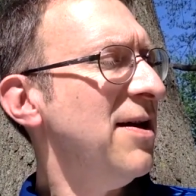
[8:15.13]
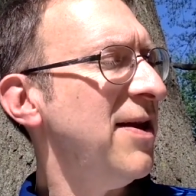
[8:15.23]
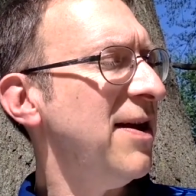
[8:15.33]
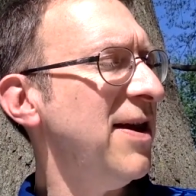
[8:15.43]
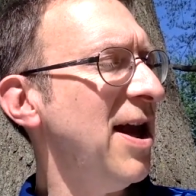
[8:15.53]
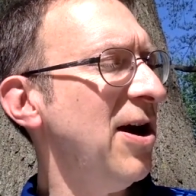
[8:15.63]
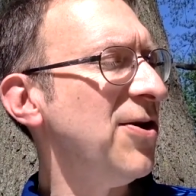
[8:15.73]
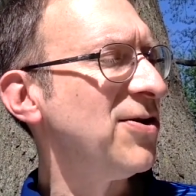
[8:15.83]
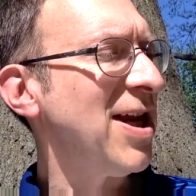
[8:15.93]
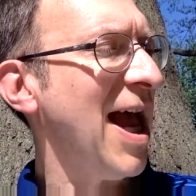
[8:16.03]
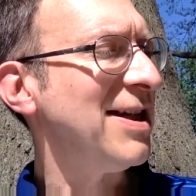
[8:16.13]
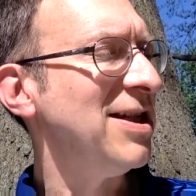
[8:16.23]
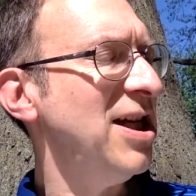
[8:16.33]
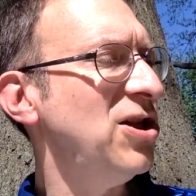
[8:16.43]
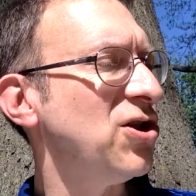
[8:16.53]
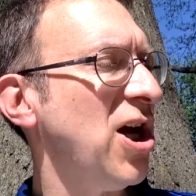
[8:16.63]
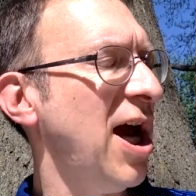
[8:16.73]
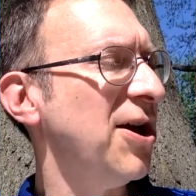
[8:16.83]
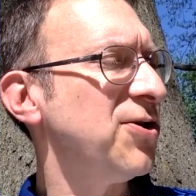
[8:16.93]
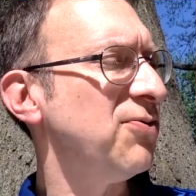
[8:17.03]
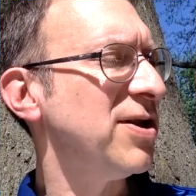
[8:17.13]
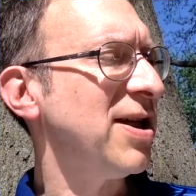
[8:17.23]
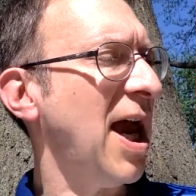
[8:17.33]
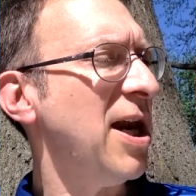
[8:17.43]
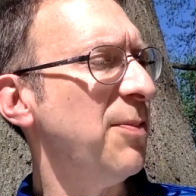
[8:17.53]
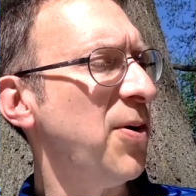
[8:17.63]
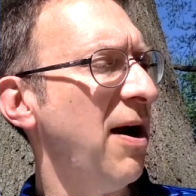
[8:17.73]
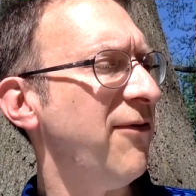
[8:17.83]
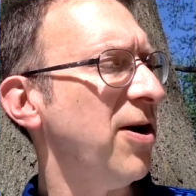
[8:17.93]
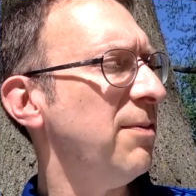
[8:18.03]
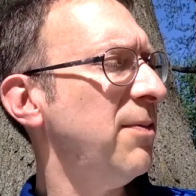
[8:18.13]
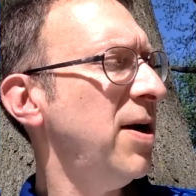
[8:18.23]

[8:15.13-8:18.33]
Then the elders asked each child to recite a proverb.